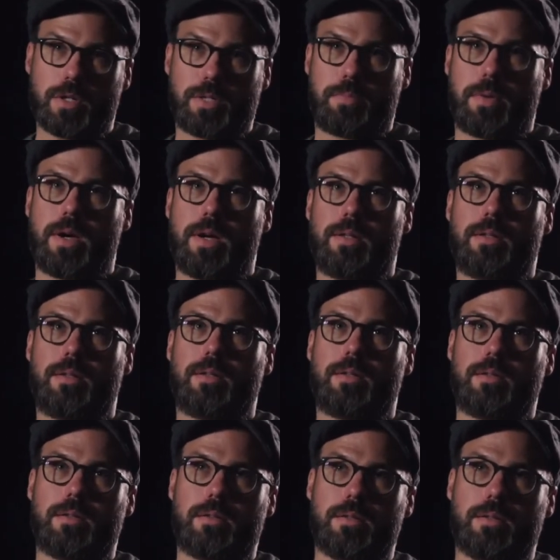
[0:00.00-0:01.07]
career
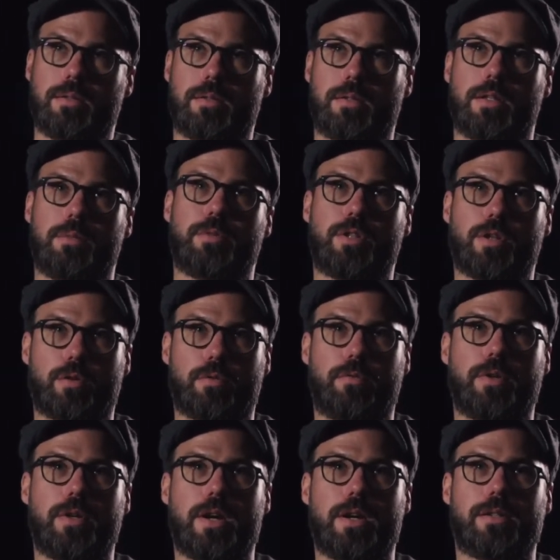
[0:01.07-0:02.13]
span,
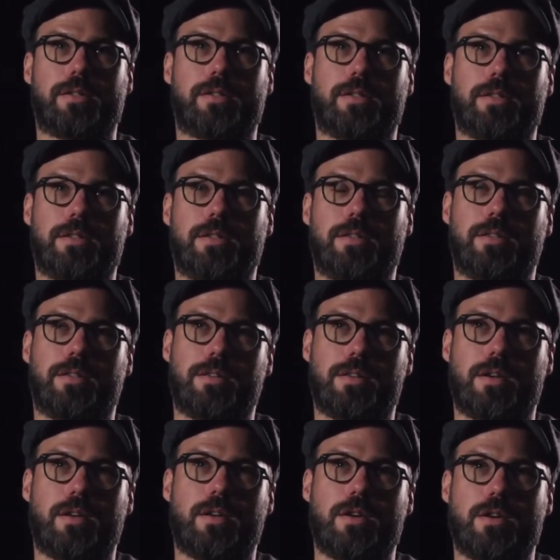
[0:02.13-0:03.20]
cinematography has
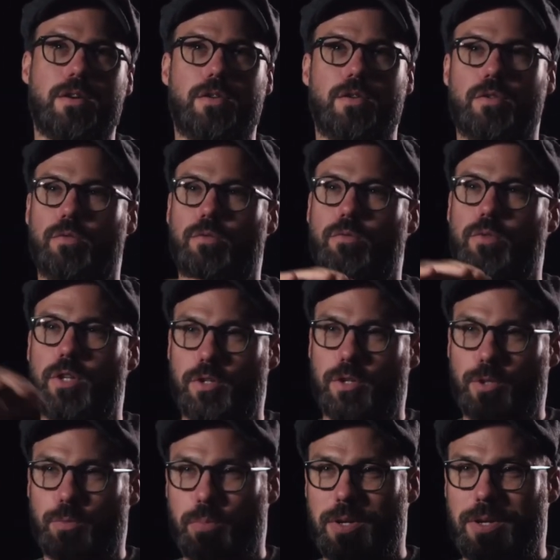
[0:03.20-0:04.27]

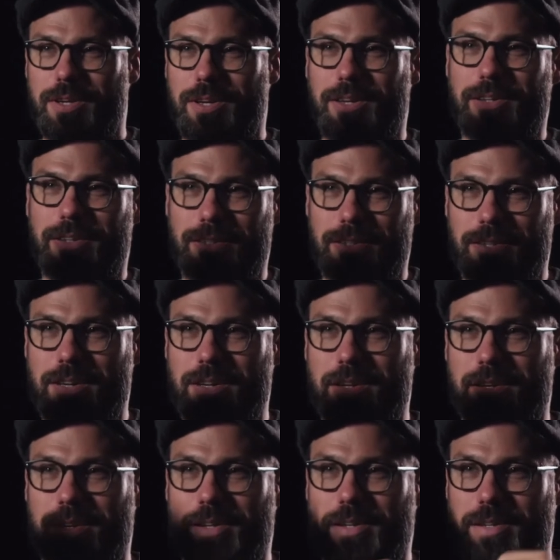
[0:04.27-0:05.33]
reached its peak,
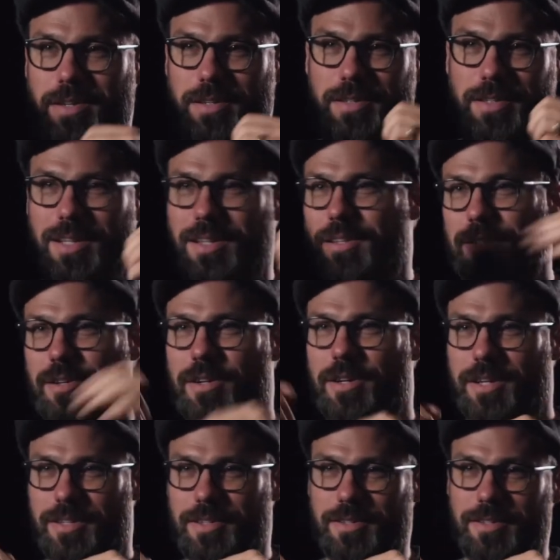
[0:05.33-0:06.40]
then
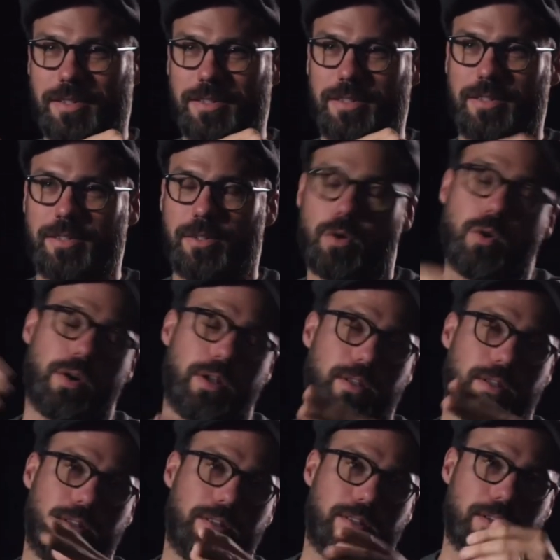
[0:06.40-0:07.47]
it died,
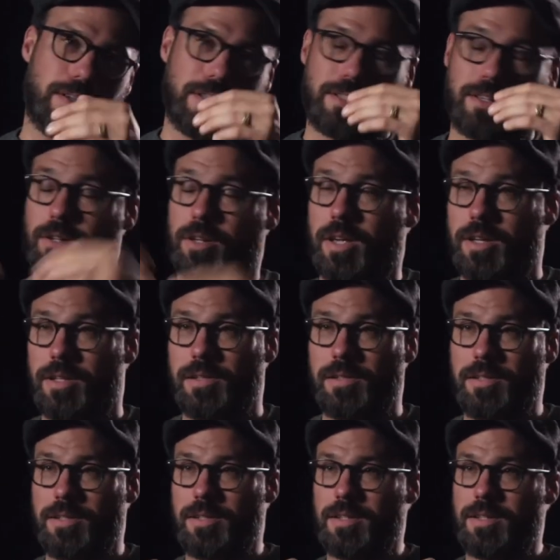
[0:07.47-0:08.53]
or it didn't die, it got
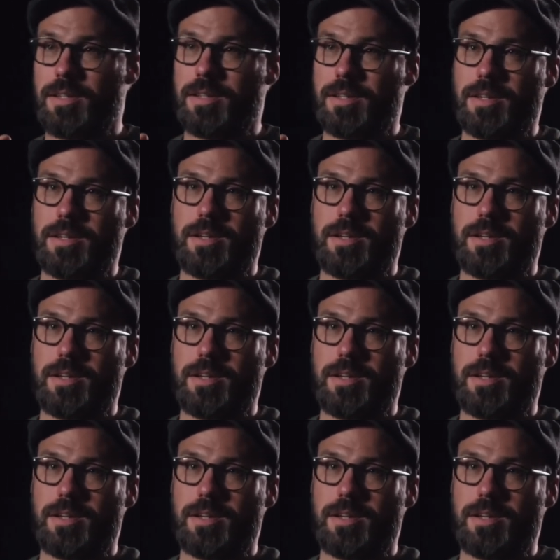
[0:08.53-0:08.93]
killed,